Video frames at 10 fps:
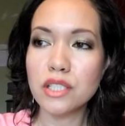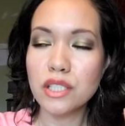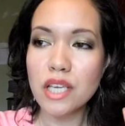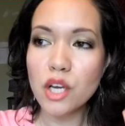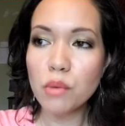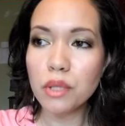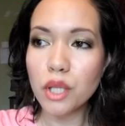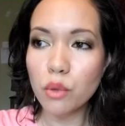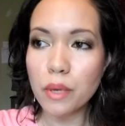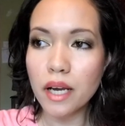ginkgo
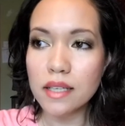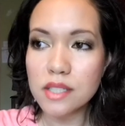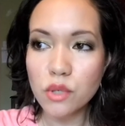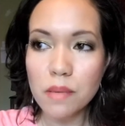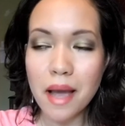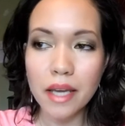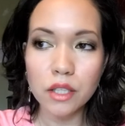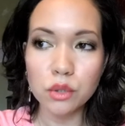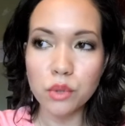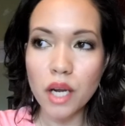biloba, sodium
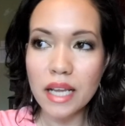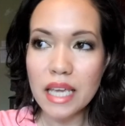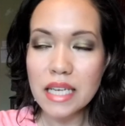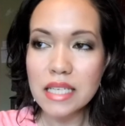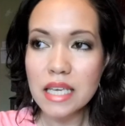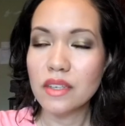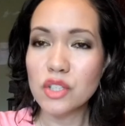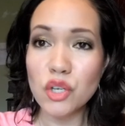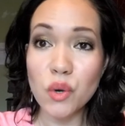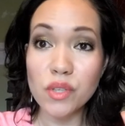hyaluronate,
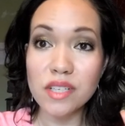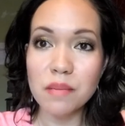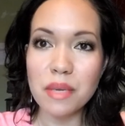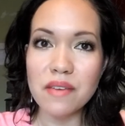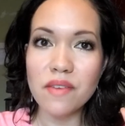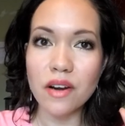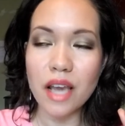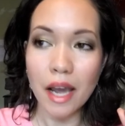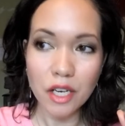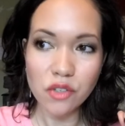so you know it's going to be very
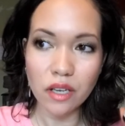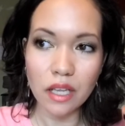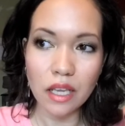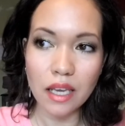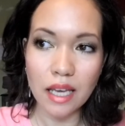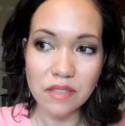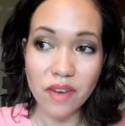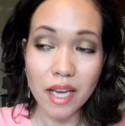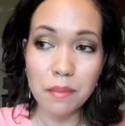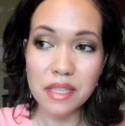hydrating. It has
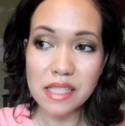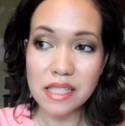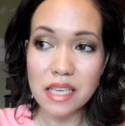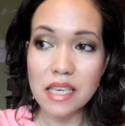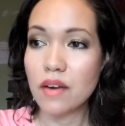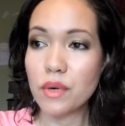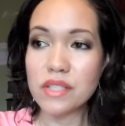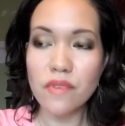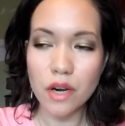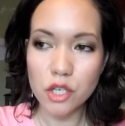vitamin C,
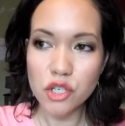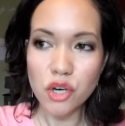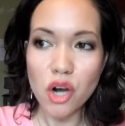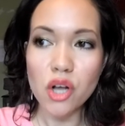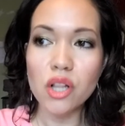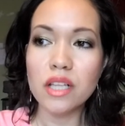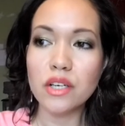resveratrol,